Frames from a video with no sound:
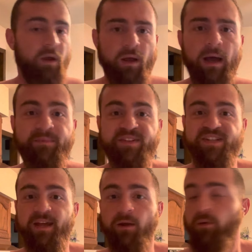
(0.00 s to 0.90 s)
I'm just
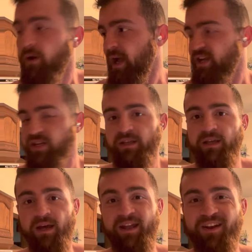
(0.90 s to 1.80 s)
kidding. We're actually
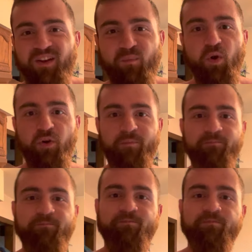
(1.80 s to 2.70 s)
in a good mood.
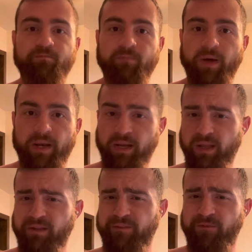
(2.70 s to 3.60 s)
But it
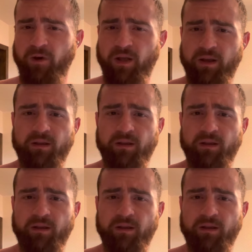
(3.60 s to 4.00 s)
is fun